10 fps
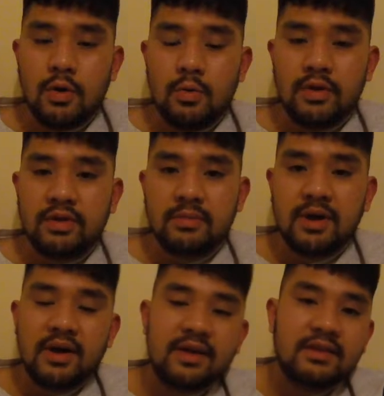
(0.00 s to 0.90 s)
What's up
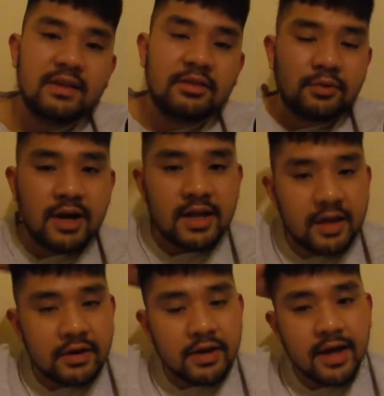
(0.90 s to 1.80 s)
guys, it's Rennie
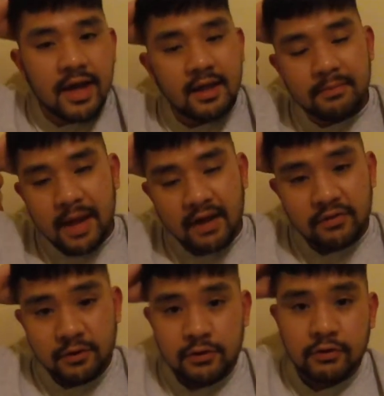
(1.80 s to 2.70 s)
here again,
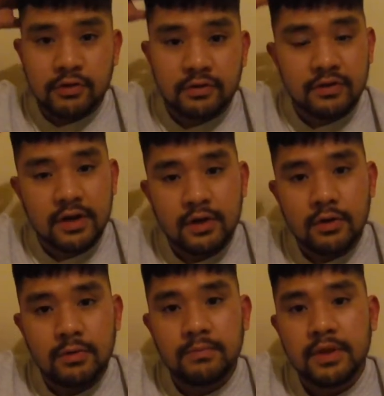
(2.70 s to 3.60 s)
back for another
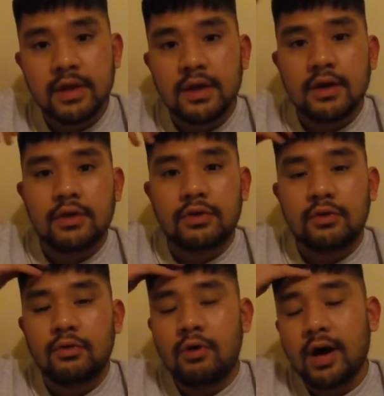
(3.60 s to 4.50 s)
video.
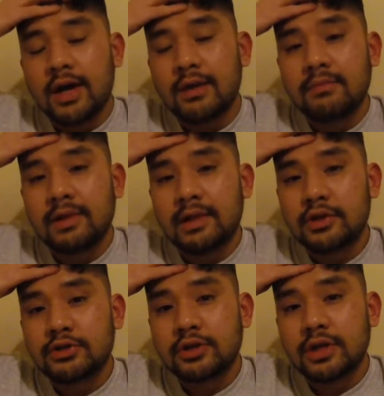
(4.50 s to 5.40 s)
So I am
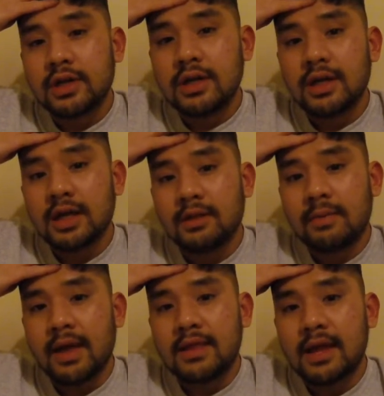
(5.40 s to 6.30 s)
literally in
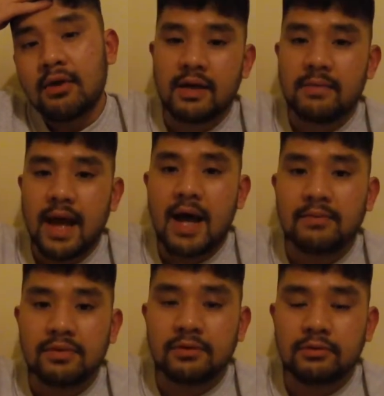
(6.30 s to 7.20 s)
bed now and
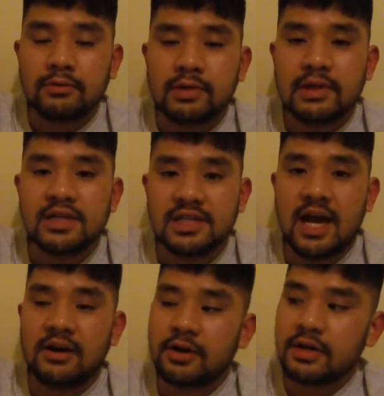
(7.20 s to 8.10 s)
absolutely
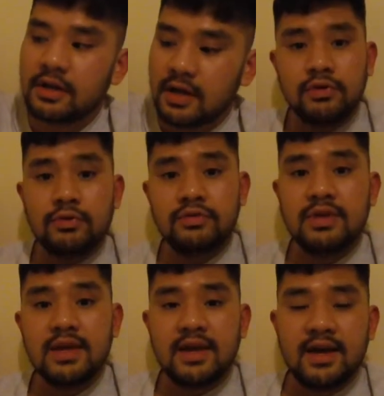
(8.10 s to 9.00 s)
shattered. So
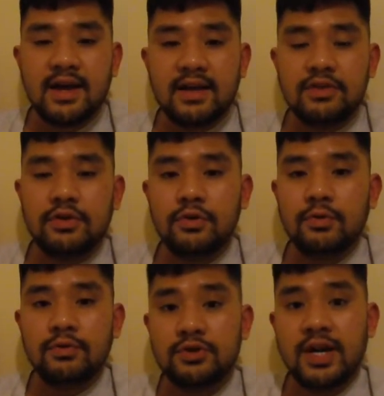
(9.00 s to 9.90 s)
today I had
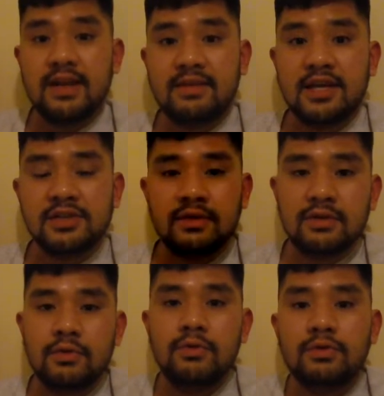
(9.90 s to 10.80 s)
two training
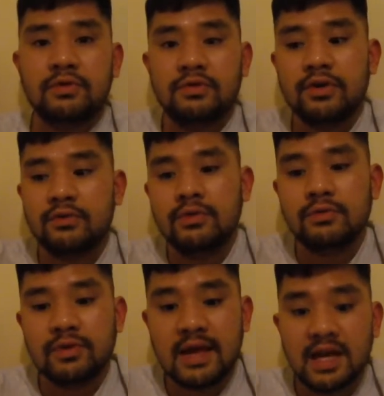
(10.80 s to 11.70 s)
sessions. So the first
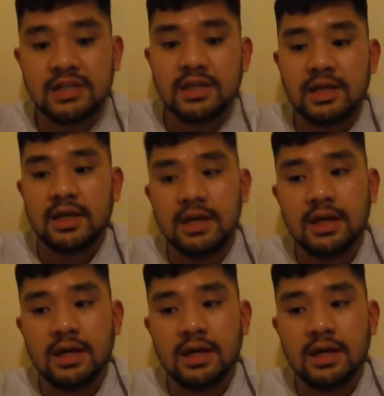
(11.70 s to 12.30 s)
one was actually